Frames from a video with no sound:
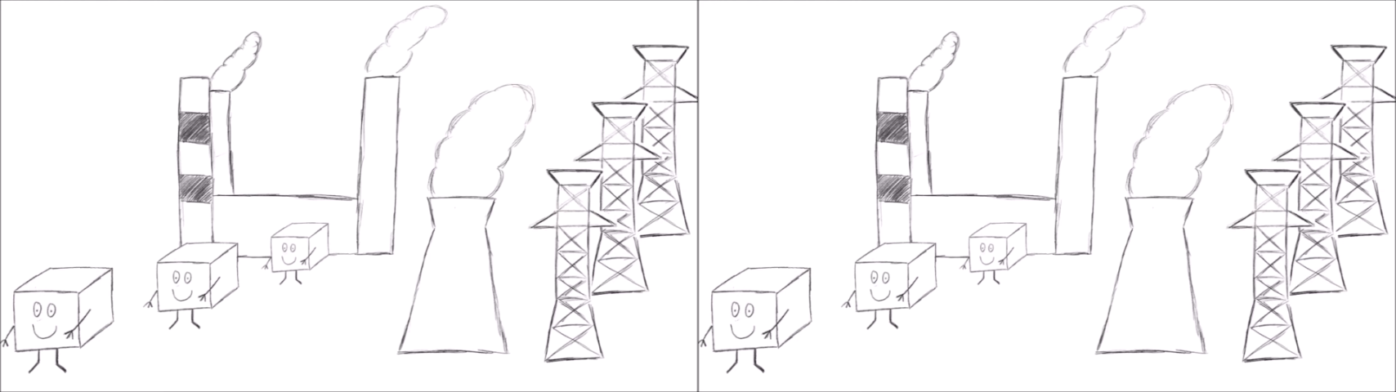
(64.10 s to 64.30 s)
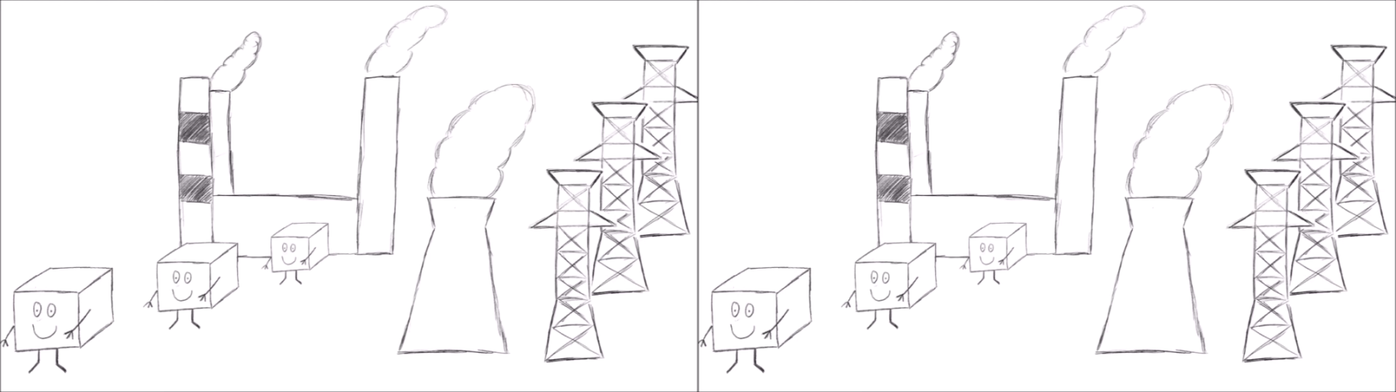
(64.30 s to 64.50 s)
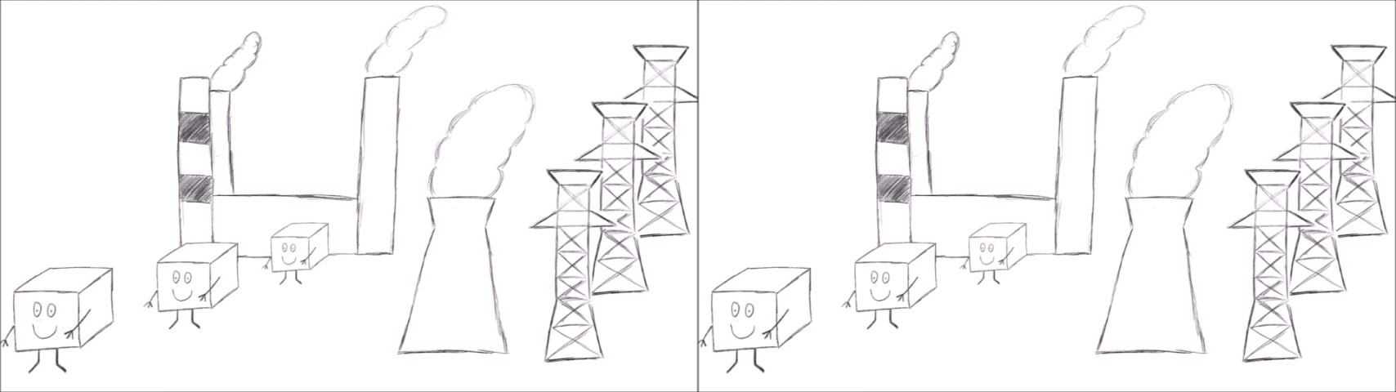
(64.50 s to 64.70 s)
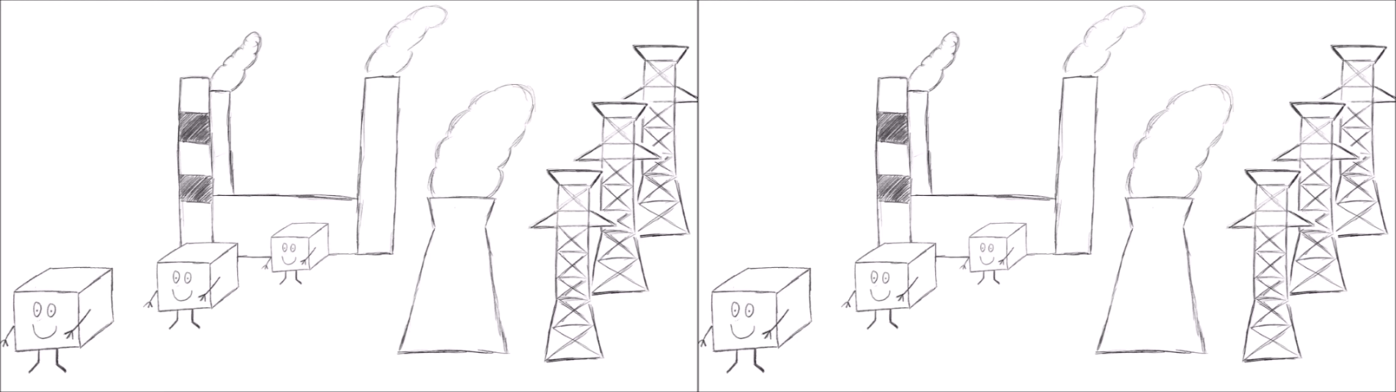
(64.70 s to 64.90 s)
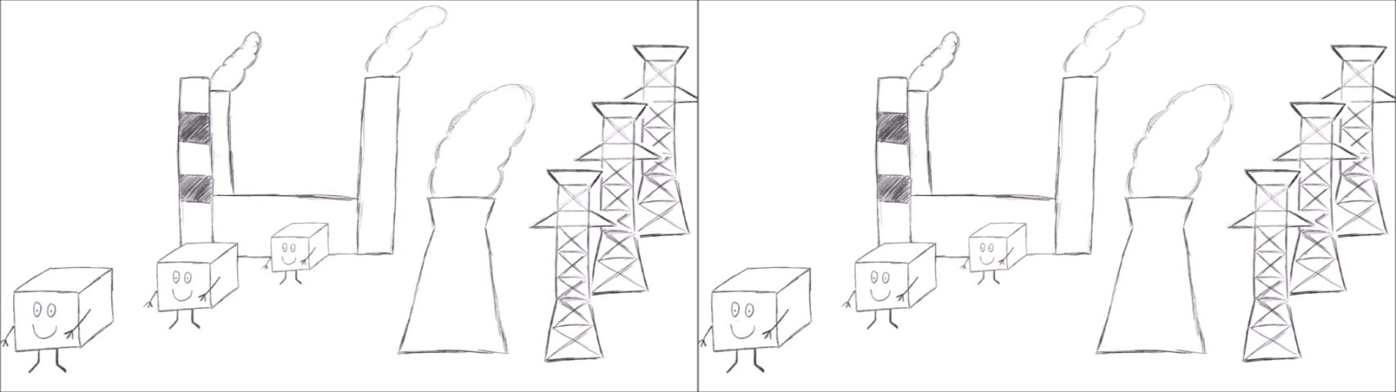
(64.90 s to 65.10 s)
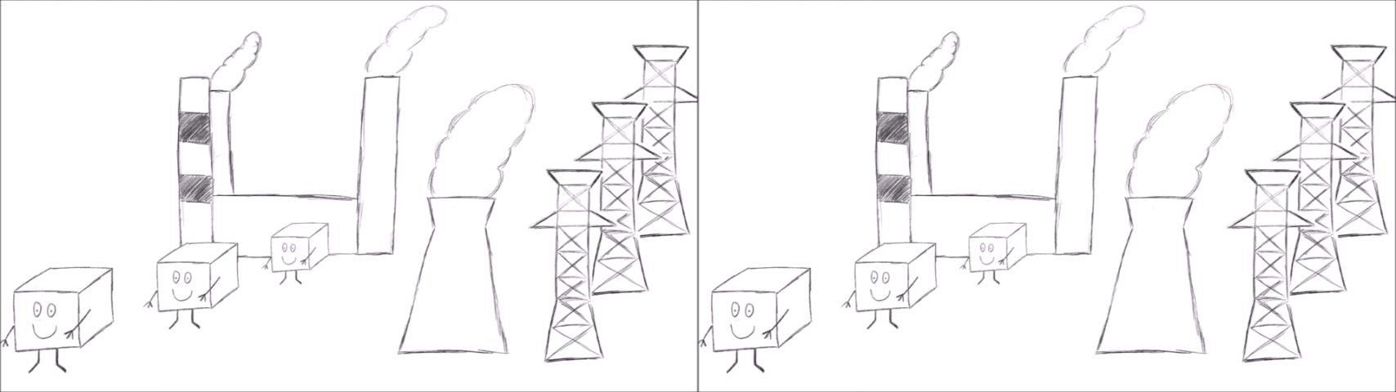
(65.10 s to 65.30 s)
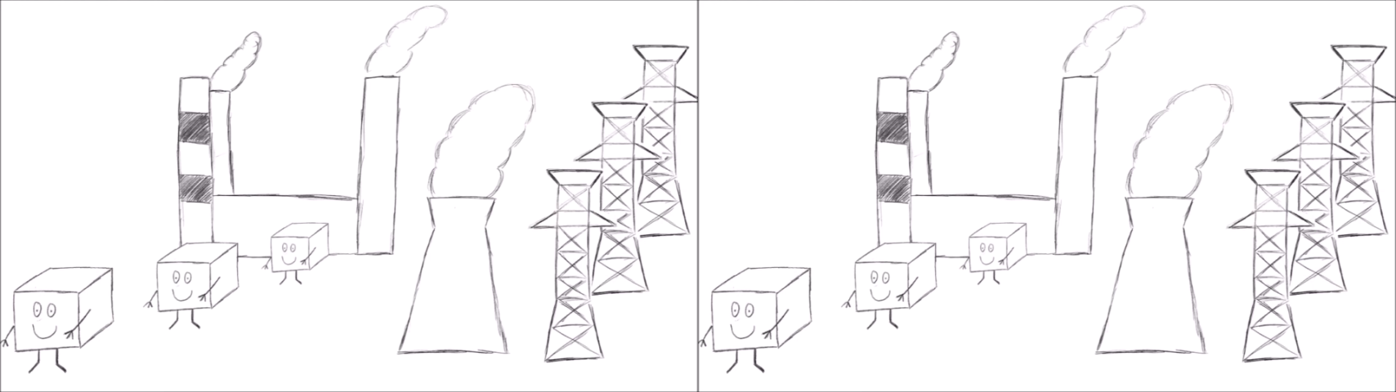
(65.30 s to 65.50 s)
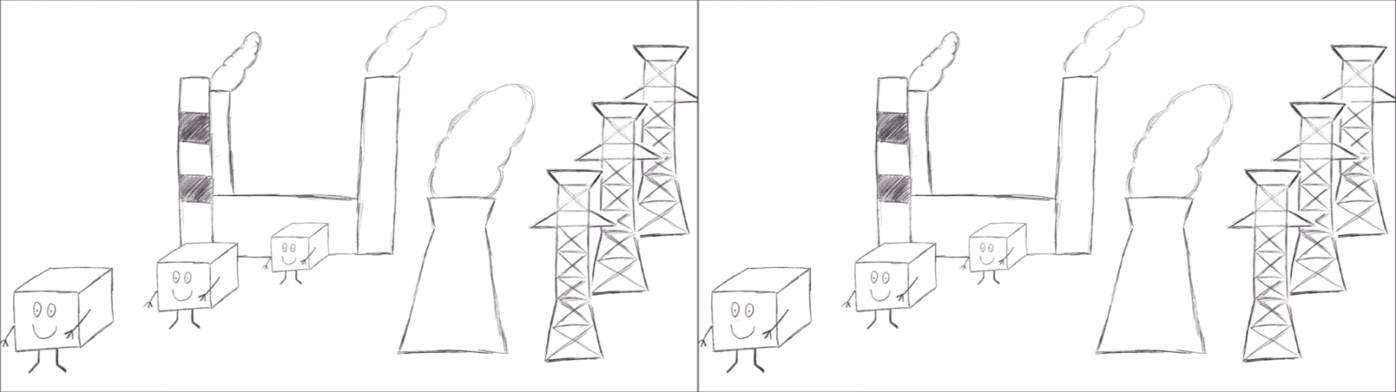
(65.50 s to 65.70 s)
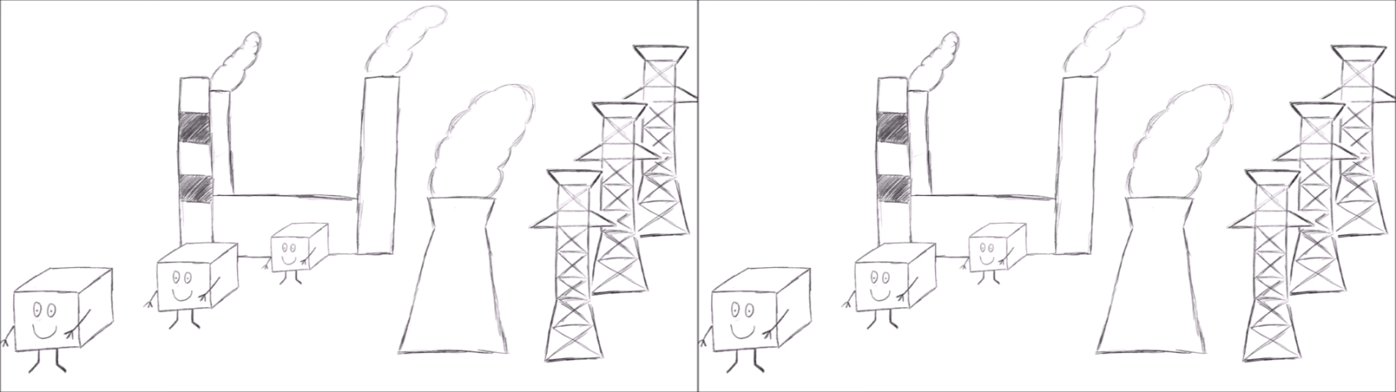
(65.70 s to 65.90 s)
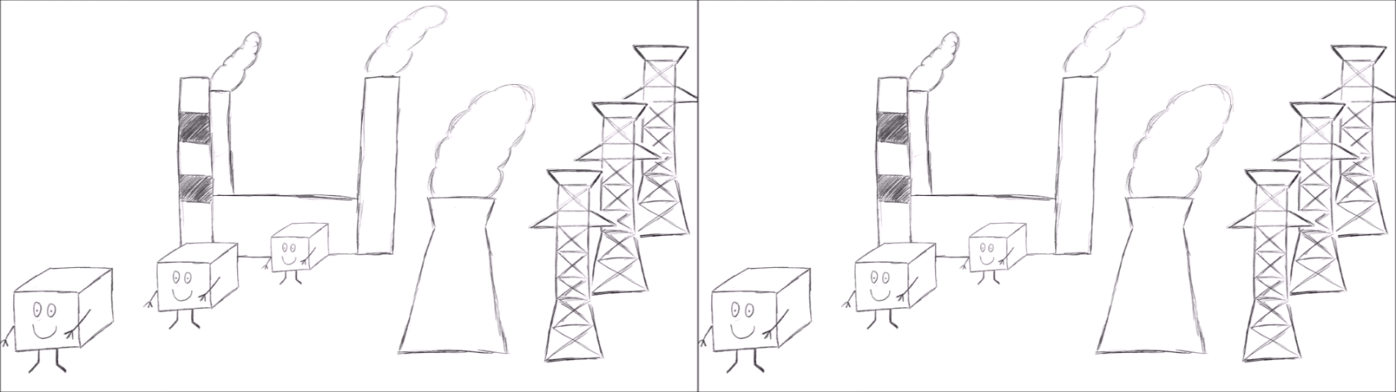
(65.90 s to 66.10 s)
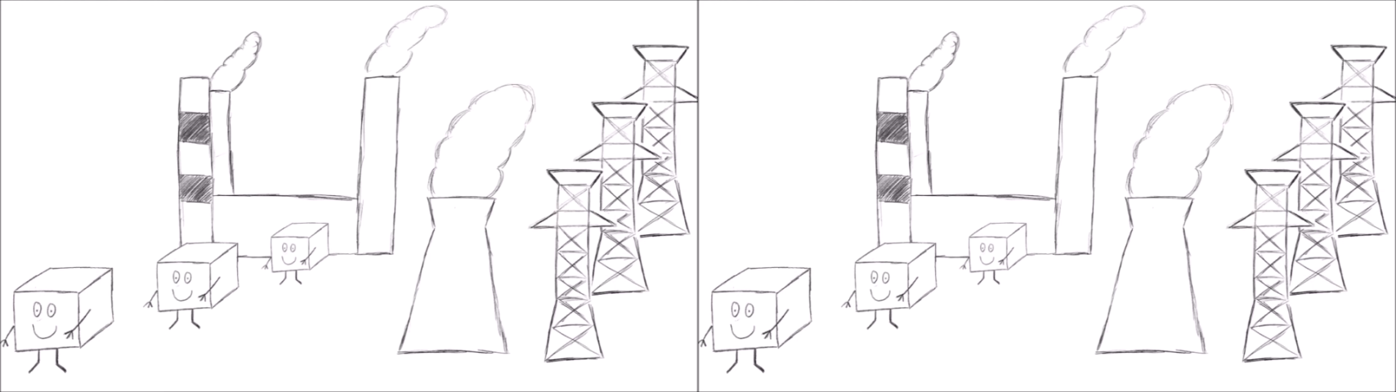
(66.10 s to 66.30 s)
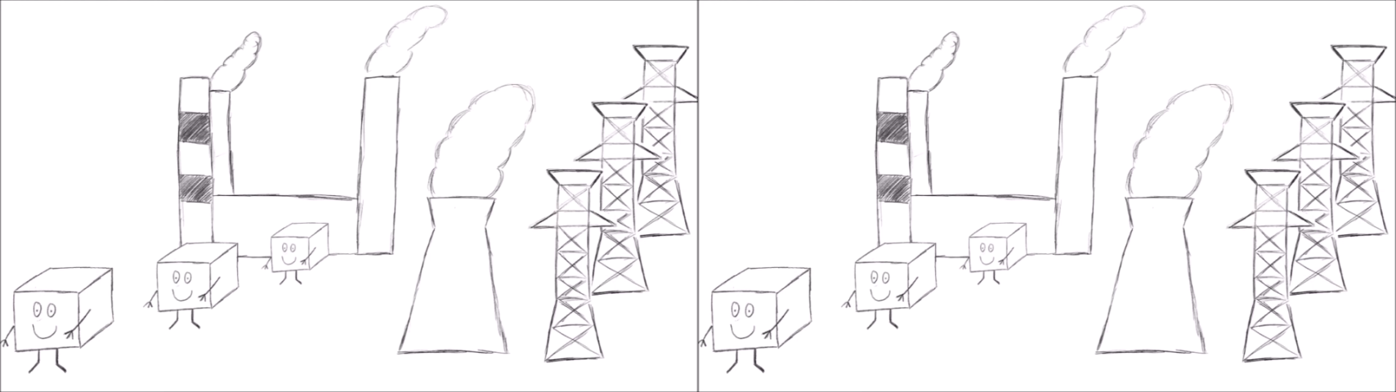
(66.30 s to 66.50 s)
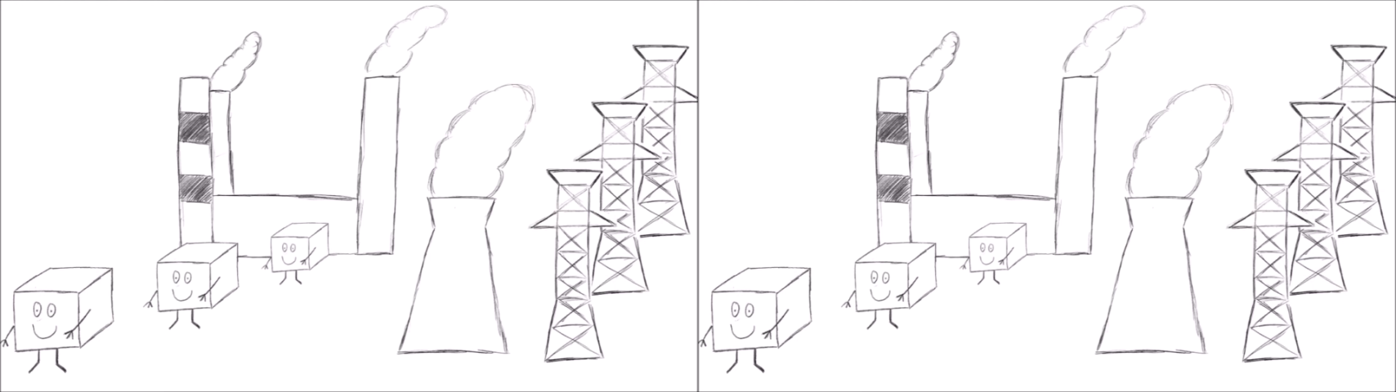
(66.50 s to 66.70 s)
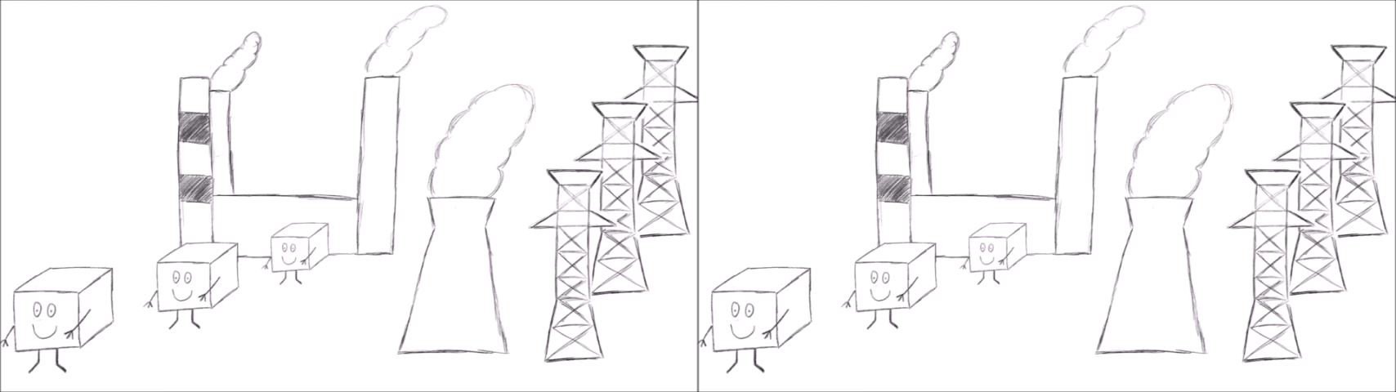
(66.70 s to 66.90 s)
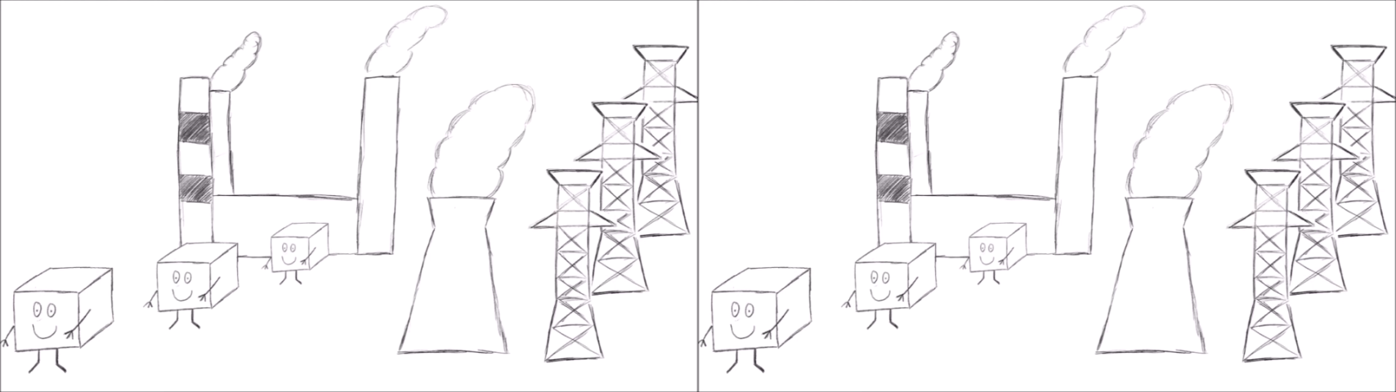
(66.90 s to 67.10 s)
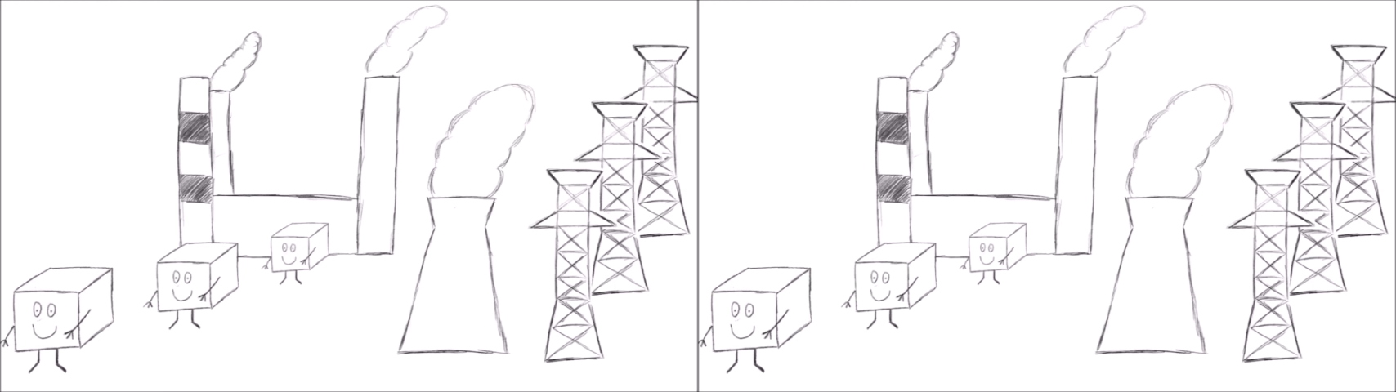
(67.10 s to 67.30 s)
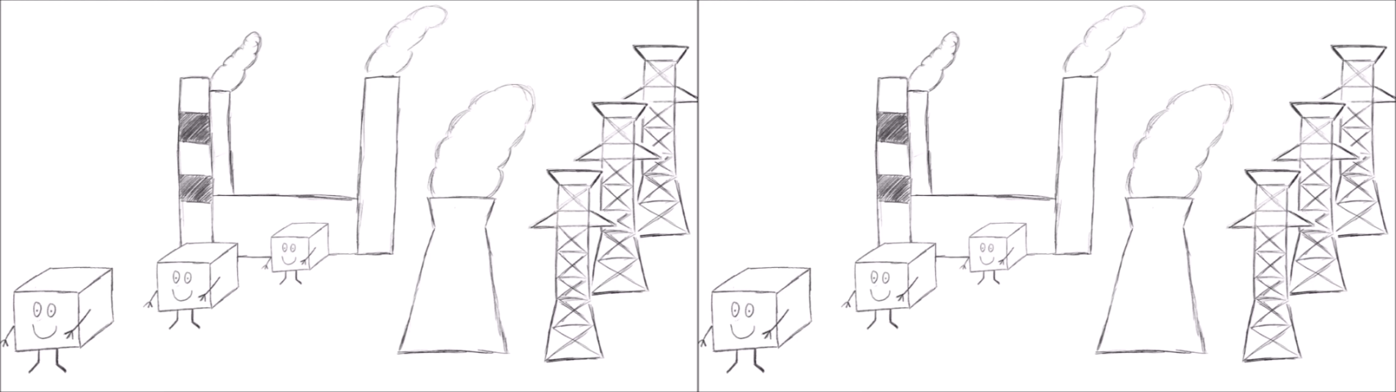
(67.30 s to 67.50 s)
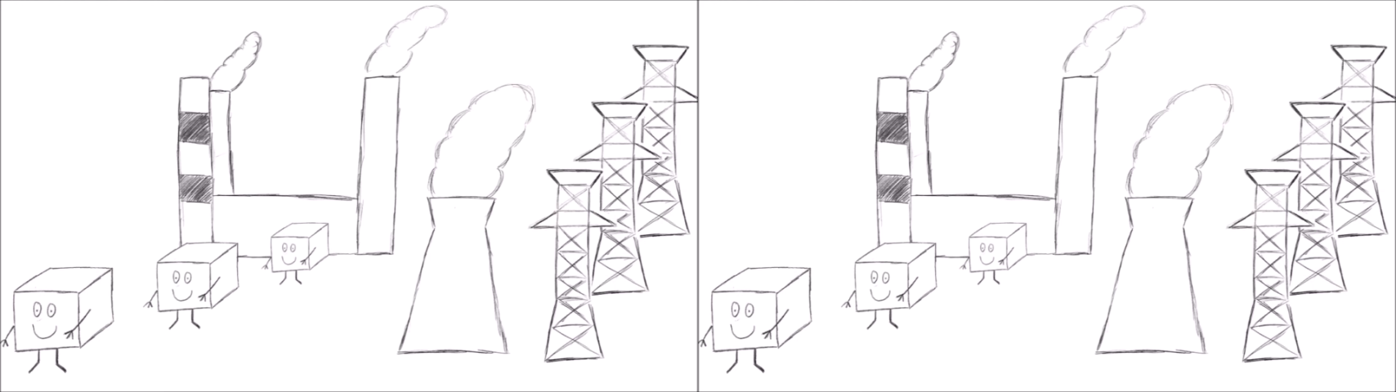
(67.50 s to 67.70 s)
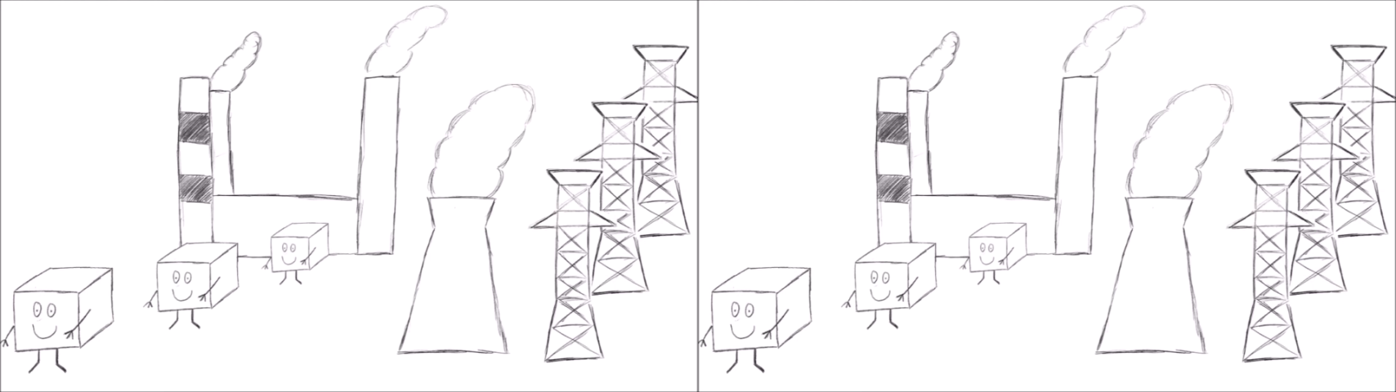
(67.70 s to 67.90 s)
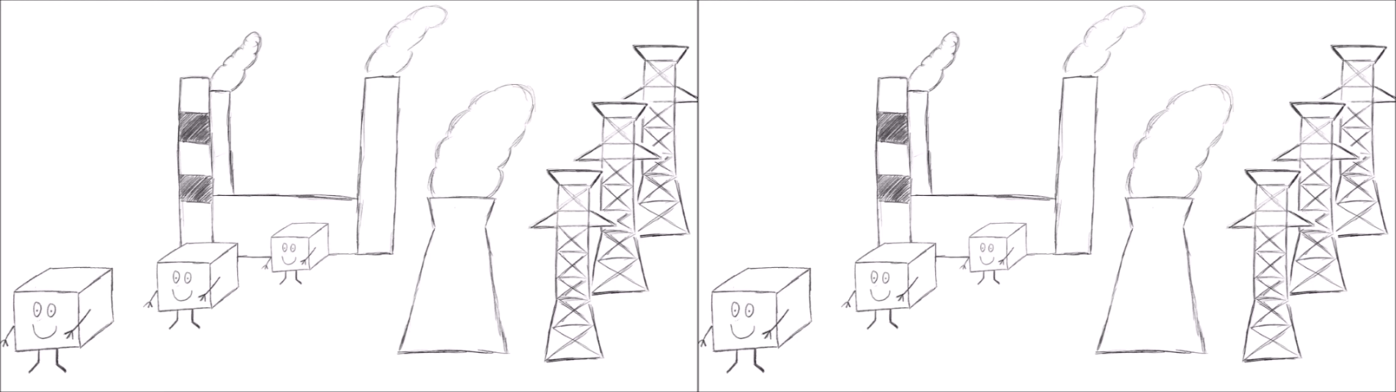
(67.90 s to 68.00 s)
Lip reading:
Nobody's mouth can be seen.